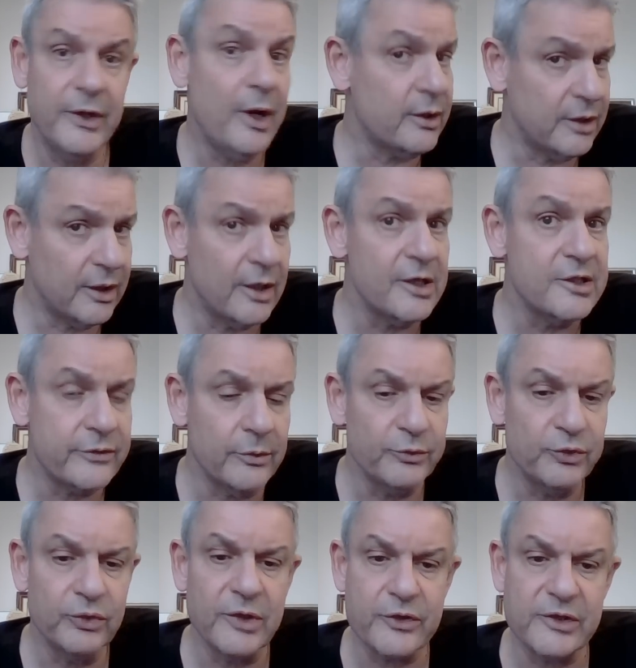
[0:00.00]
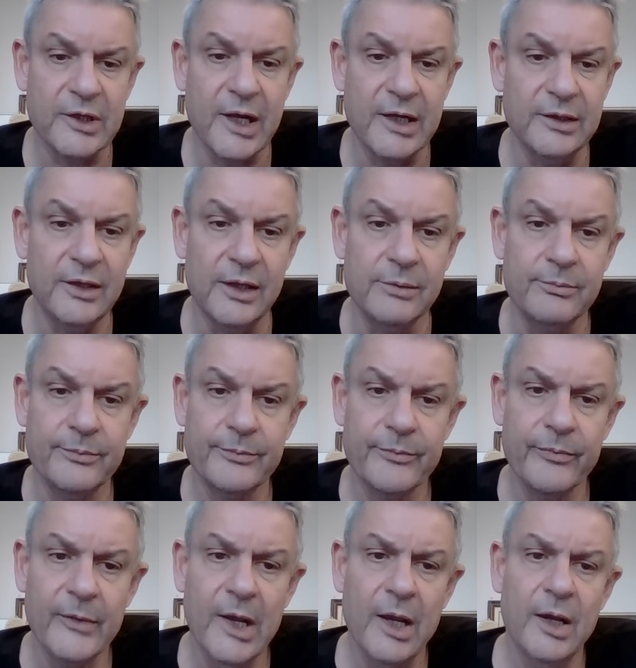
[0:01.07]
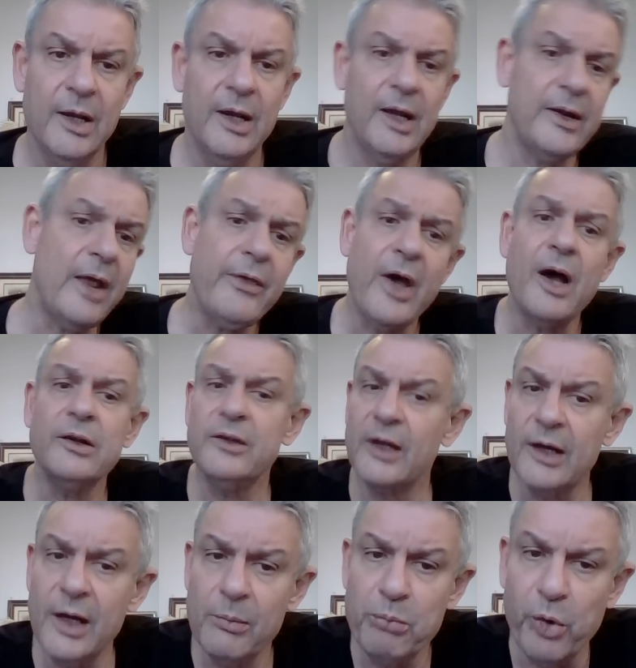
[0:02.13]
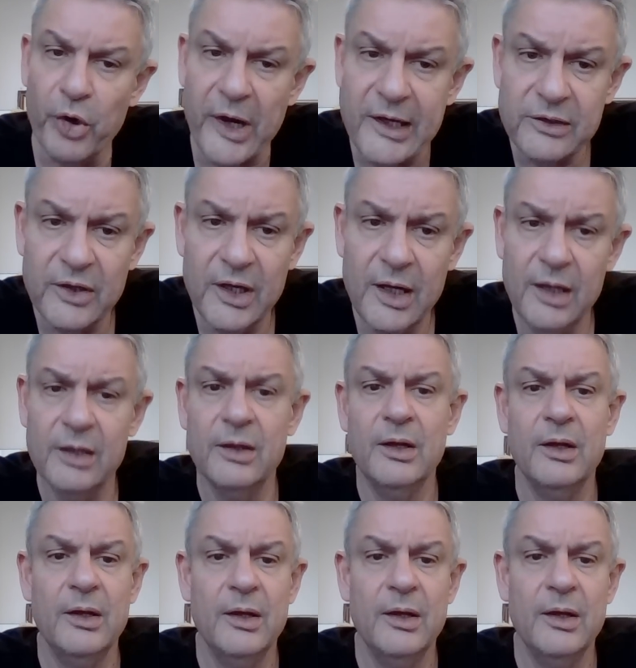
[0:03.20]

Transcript: The article is from 2019. Another article, Poletti